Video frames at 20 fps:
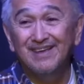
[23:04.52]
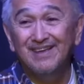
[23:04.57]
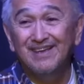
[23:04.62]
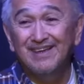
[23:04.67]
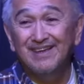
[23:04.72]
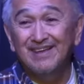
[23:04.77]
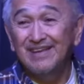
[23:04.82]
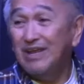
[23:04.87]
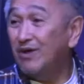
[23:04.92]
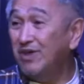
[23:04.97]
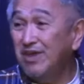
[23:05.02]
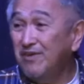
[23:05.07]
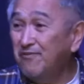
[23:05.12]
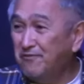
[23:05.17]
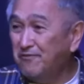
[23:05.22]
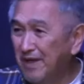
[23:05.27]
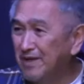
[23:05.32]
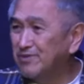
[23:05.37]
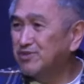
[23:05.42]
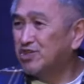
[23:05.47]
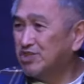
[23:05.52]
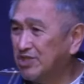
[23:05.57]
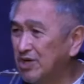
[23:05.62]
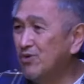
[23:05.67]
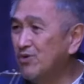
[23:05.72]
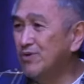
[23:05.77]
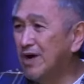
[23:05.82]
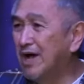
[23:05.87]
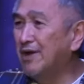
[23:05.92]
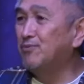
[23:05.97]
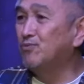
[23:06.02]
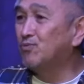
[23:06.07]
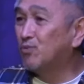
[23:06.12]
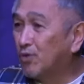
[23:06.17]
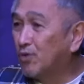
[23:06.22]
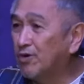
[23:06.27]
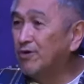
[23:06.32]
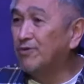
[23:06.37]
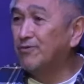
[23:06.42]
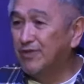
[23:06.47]
Now he felt so
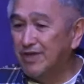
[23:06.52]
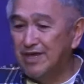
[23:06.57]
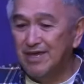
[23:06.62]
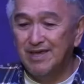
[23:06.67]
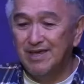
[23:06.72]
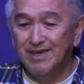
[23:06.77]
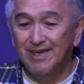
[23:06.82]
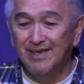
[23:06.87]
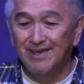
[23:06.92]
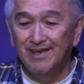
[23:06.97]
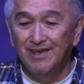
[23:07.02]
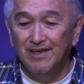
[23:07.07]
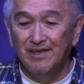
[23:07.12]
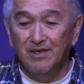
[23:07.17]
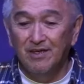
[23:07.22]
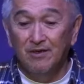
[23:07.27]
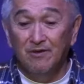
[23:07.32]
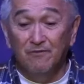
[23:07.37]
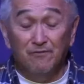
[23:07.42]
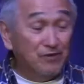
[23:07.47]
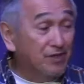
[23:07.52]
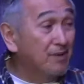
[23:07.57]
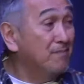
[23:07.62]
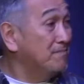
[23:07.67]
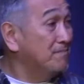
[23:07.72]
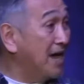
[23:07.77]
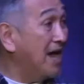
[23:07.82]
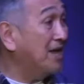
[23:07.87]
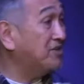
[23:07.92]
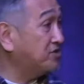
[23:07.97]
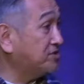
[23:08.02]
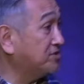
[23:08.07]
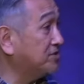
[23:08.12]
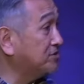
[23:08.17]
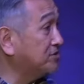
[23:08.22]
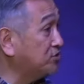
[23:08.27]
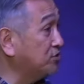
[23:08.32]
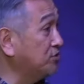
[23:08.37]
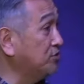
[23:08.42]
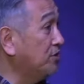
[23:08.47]
unworthy for the master
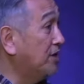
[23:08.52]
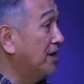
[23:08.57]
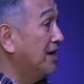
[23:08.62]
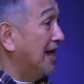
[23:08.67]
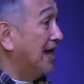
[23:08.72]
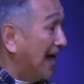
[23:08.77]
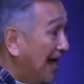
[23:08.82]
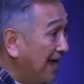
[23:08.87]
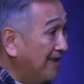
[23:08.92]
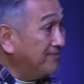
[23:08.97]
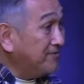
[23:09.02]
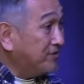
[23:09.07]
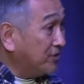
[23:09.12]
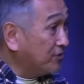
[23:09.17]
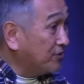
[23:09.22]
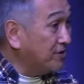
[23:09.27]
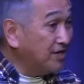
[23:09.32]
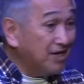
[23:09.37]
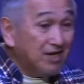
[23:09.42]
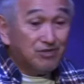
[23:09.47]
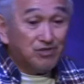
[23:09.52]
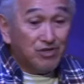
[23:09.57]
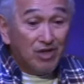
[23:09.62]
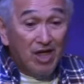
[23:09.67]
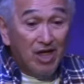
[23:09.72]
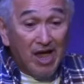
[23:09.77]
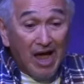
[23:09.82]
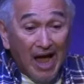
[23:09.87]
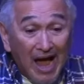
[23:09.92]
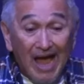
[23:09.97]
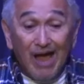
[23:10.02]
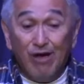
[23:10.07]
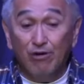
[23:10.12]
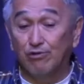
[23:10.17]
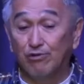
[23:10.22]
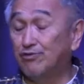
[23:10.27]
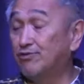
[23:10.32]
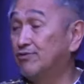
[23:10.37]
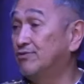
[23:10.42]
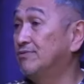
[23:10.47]
to enter his
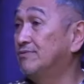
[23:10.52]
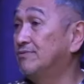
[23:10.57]
house.